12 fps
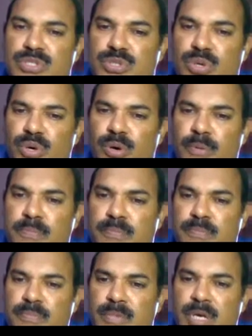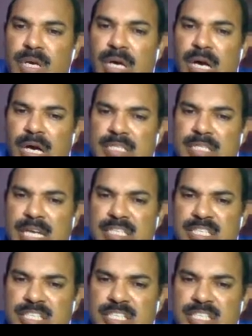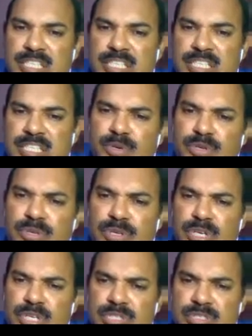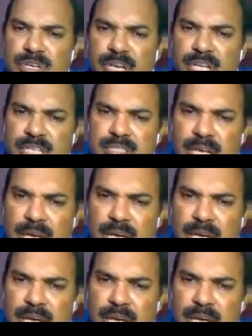so uh, there is a systematic review studies.